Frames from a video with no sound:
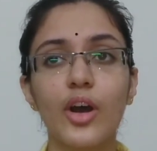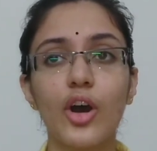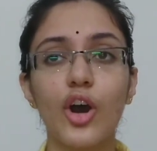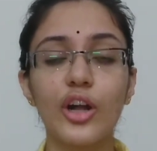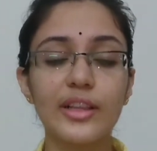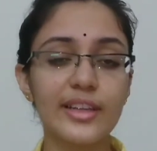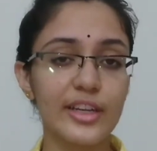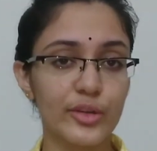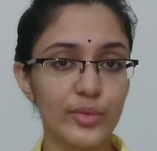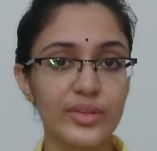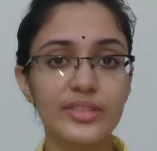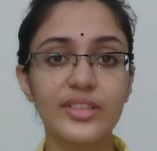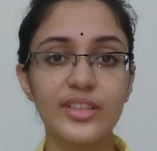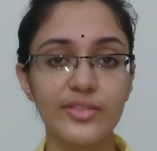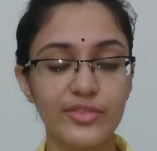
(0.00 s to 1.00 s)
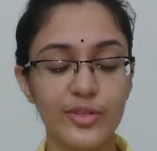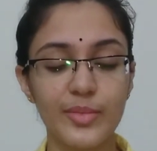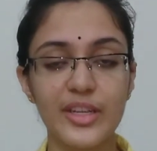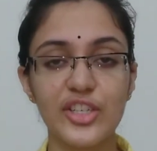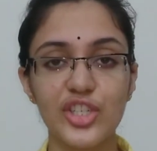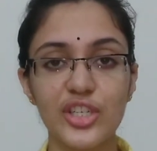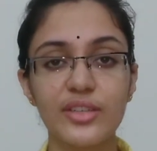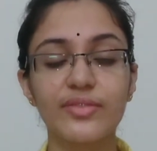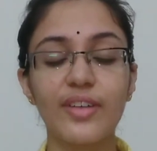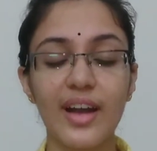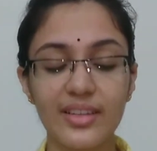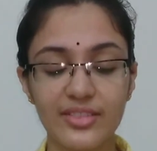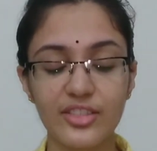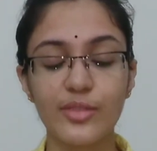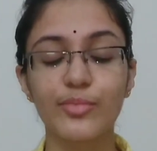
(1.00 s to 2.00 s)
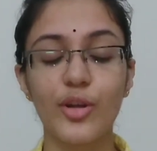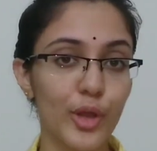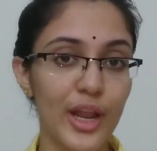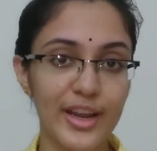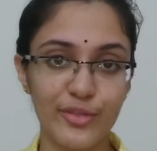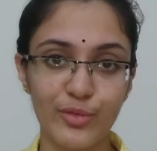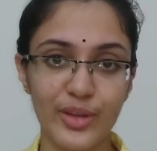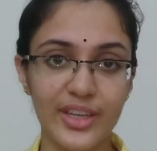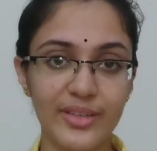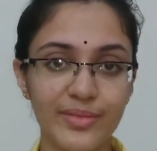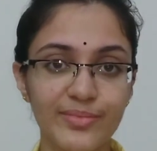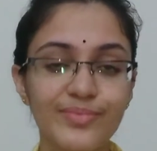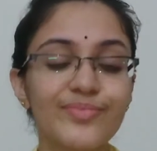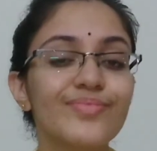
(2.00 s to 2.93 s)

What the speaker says: all the requested information if asked in a polite way.